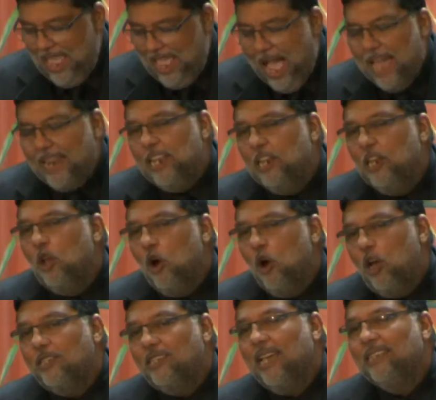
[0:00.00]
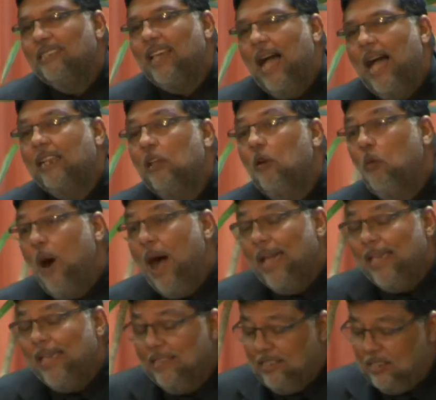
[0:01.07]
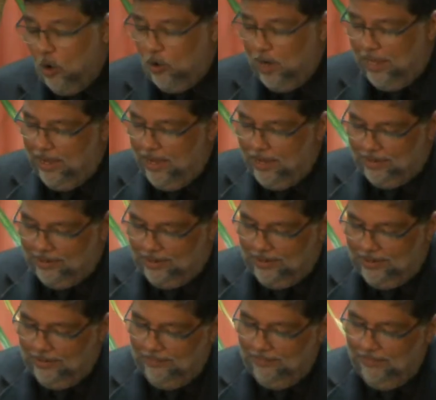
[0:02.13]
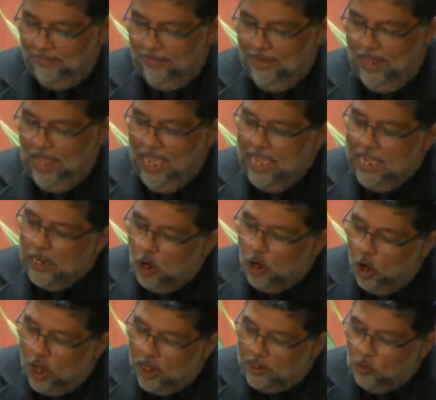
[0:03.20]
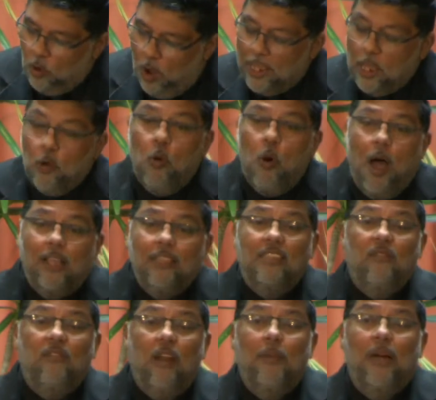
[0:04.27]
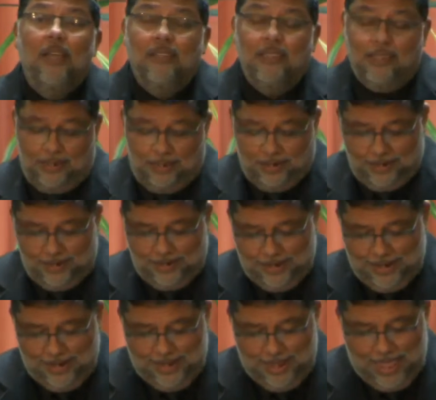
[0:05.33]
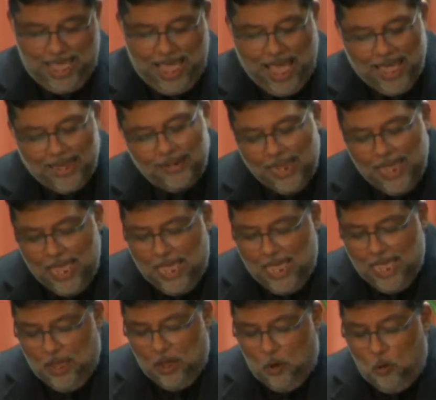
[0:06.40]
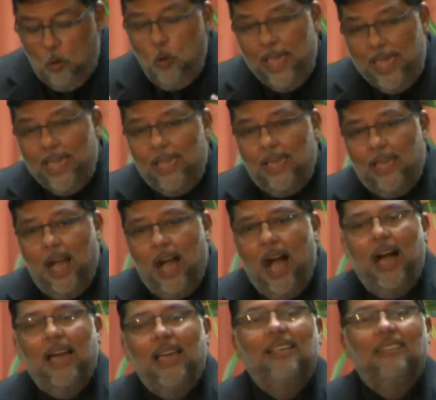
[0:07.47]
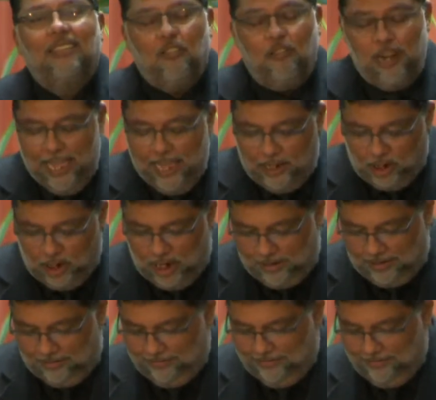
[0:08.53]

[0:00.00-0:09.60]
and he knows exactly why he's calling us. He knows what he wants from us, and we are his creation.